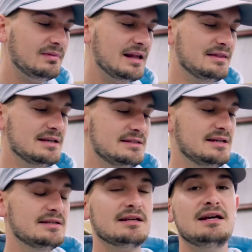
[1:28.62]
This
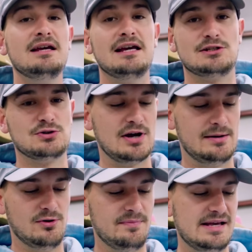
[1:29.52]
disc is
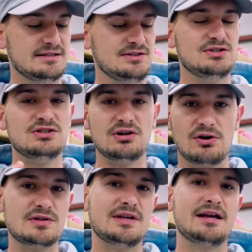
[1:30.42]
incredible. It basically
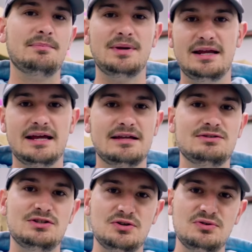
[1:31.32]
starts like a beat-in
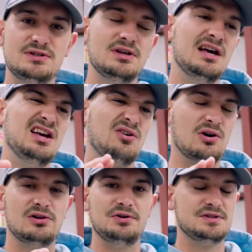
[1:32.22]
Zeus
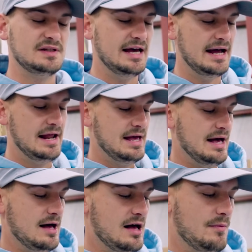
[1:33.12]
or close to that,
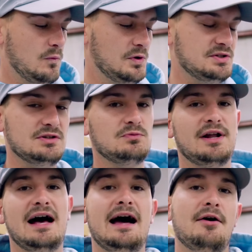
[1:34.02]
which is
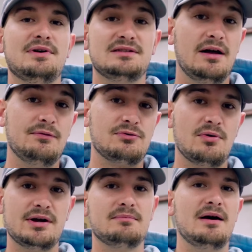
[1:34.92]
what I always love
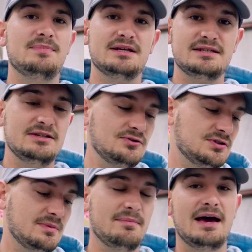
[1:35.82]
throwing. My big Z
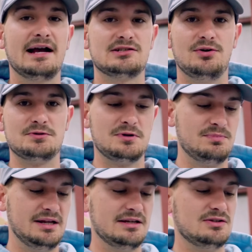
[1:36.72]
Zeus in my bag is always been a
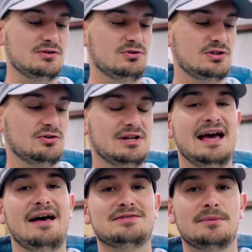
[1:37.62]
beat-in Zeus. So to
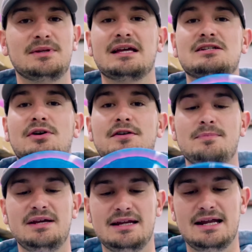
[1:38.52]
have something that I don't have to
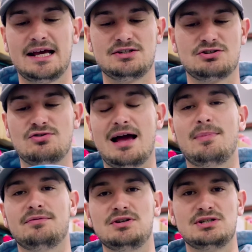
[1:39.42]
beat in, I can just
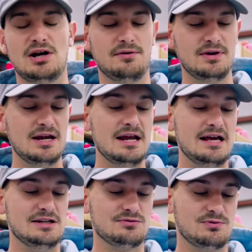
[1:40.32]
grab off the shelf
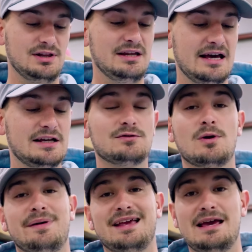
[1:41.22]
is really nice for
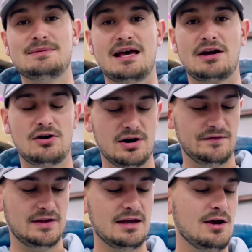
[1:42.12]
where my game's at
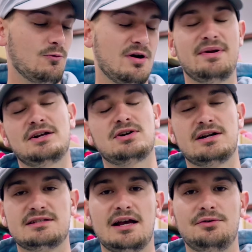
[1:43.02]
currently, where I'm not trying
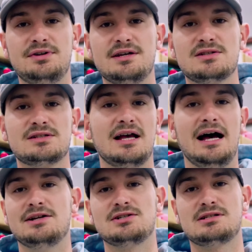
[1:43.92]
to cycle discs.
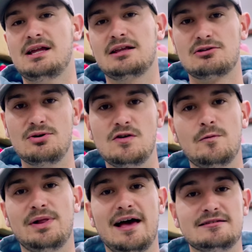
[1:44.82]
I just like throwing new
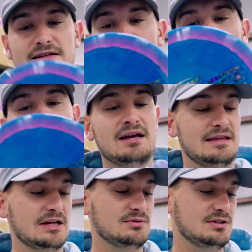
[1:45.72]
plastic.
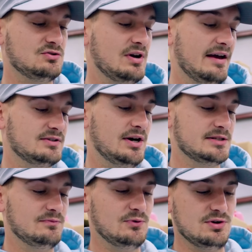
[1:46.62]
That's what this drive's
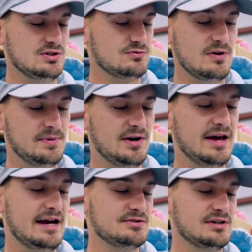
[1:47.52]
awesome for. You just rip it on
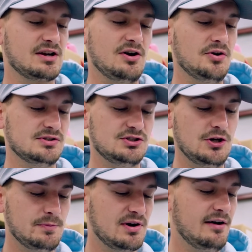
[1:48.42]
hyzer and it goes
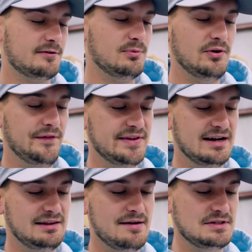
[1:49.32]
super comfortable, only
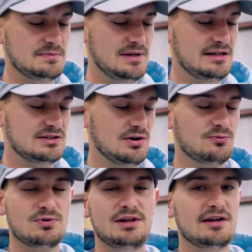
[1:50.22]
an 11 speed, so
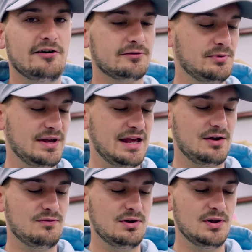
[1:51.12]
really comfortable
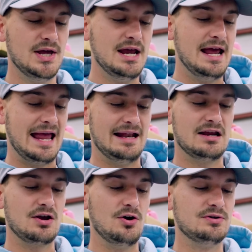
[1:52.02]
hand feel, and
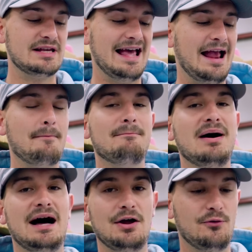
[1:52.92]
it goes a
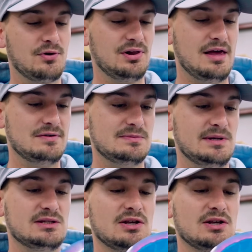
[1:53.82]
mile for an 11 speed.